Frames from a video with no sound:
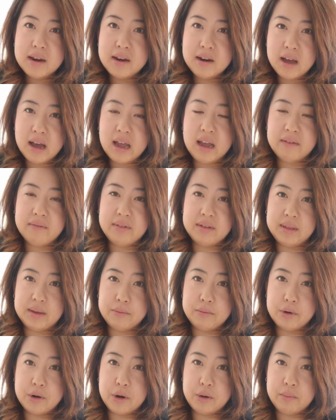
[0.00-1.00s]
not
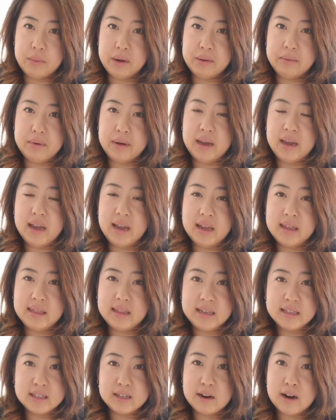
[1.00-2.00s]
everything will go my way and
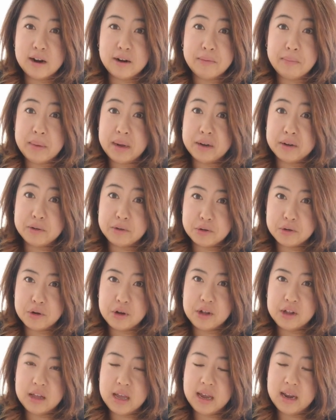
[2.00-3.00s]
things are out of my
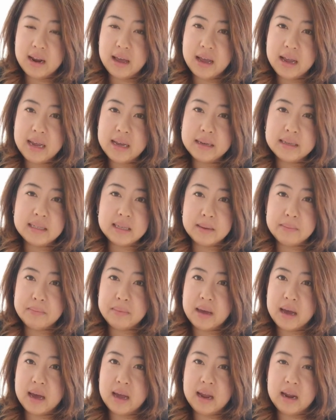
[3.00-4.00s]
control. And I
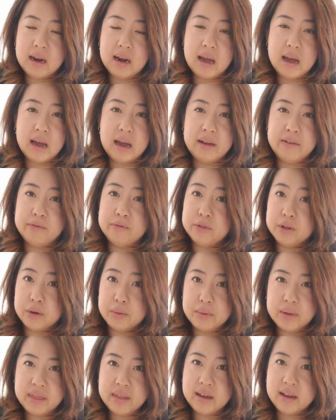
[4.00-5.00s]
accept that and I
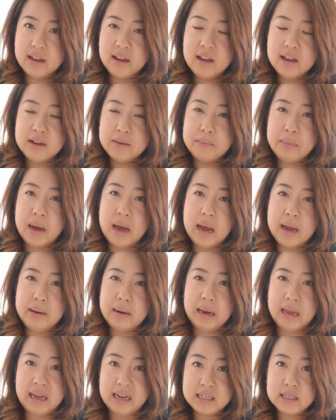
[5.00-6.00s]
flow with it. But I
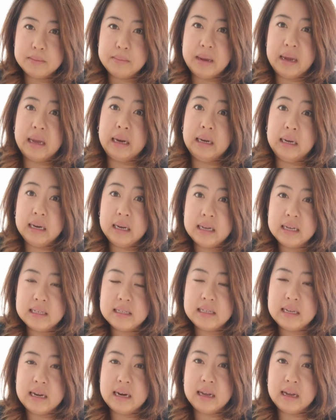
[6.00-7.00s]
like to make a
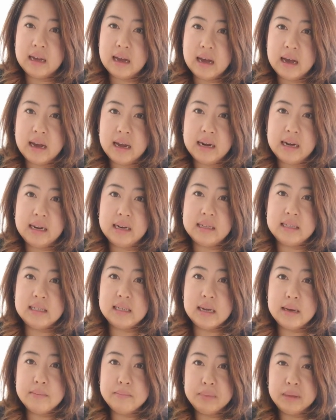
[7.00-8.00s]
list and a guide and a
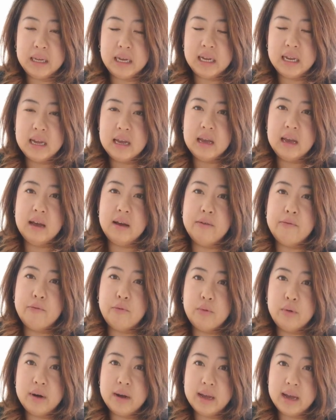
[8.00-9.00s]
template of
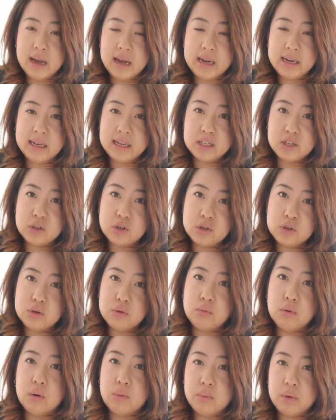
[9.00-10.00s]
what I need to
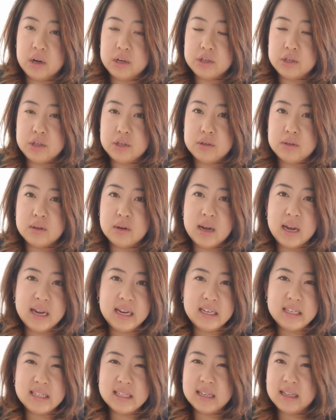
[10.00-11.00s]
do or want to do so I
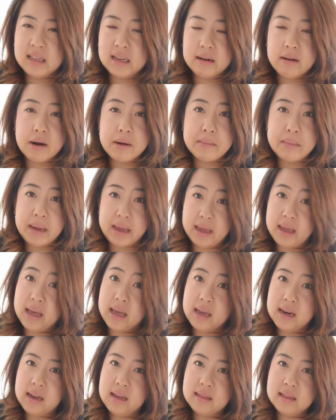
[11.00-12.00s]
can just clear out my
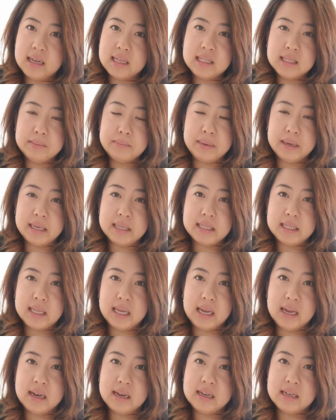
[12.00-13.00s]
head. And that's the biggest
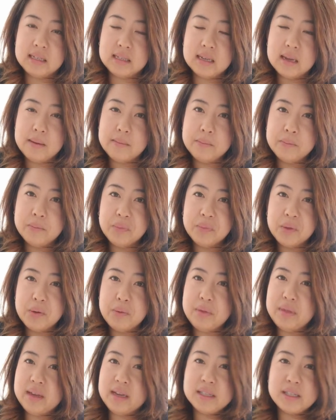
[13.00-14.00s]
thing, because
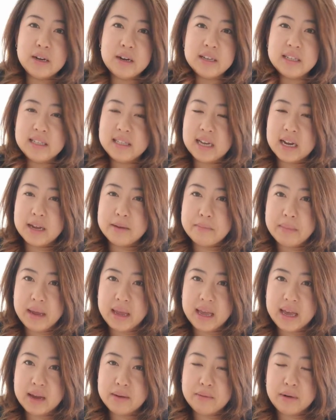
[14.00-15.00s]
when things are stuck in
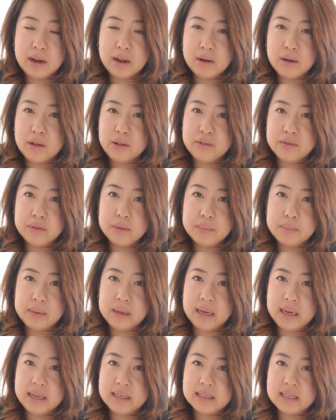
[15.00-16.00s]
my head, running all over the
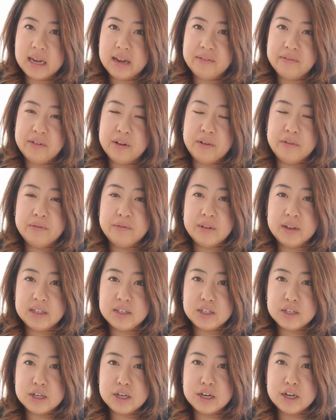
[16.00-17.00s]
place, I feel
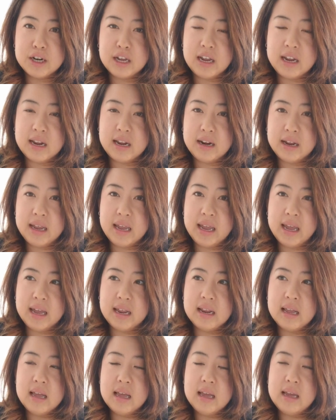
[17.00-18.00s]
flustered and I
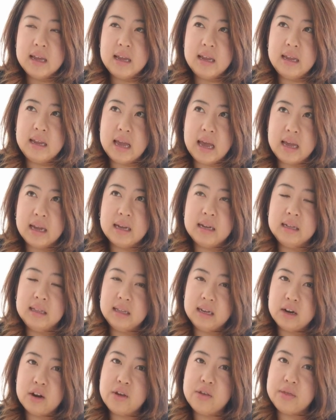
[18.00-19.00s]
can't get
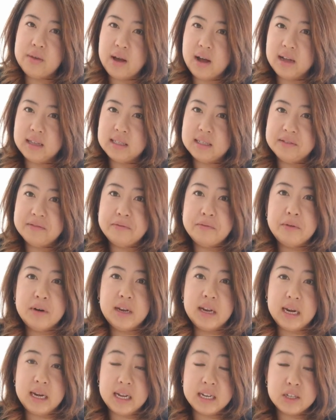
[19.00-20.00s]
clear thoughts of
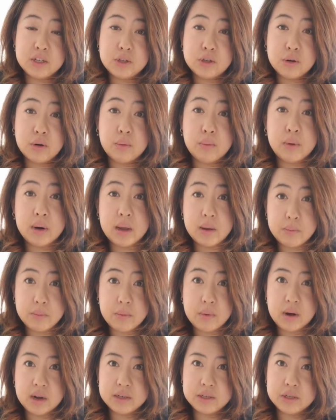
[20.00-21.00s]
what I need to do or what I
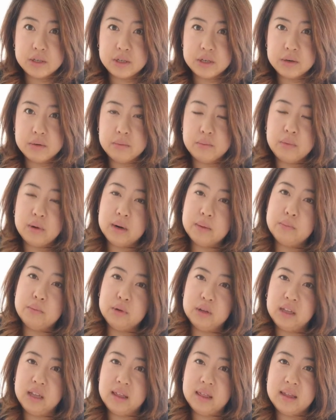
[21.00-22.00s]
want to do, what I'm
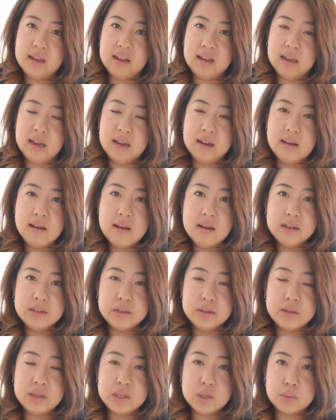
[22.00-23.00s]
really thinking.
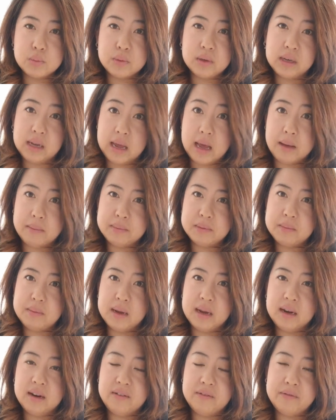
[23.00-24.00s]
So this really helps
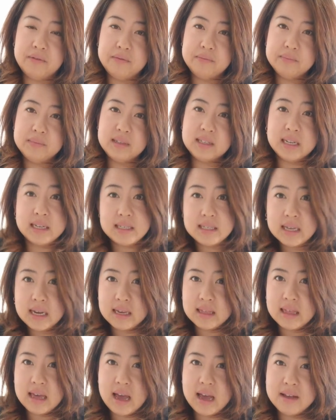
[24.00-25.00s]
me kind of
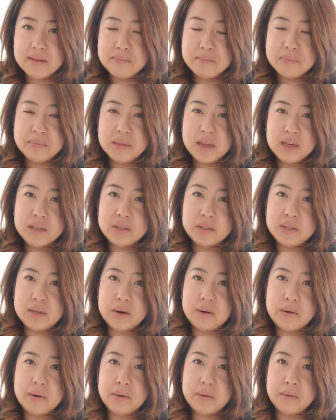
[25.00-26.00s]
dissect that.
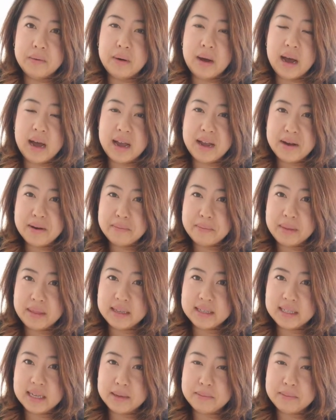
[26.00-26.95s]
So I hope that this